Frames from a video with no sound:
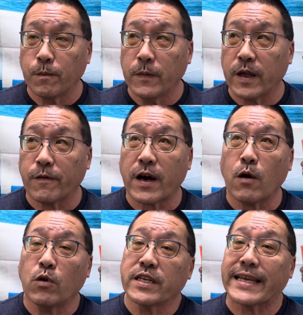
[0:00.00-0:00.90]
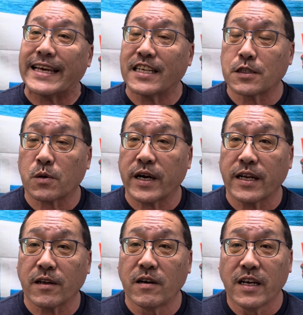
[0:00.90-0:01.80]
if I were to get a
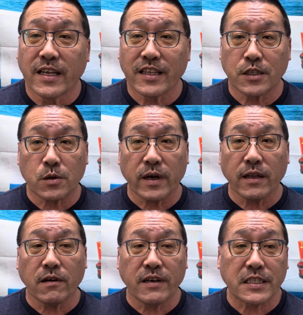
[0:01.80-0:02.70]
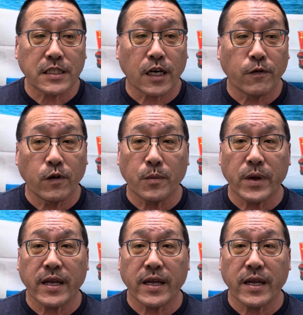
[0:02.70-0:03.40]
trailer, the trailer itself would